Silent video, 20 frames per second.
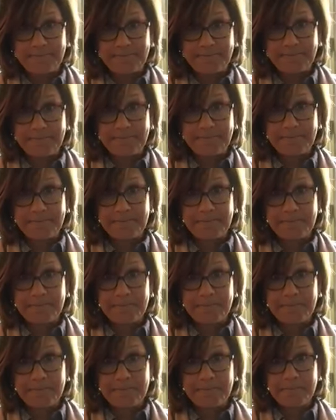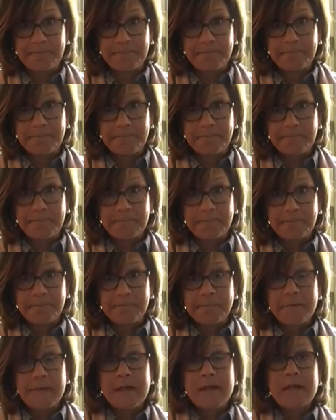
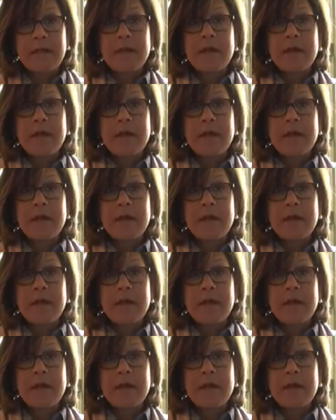[no speech]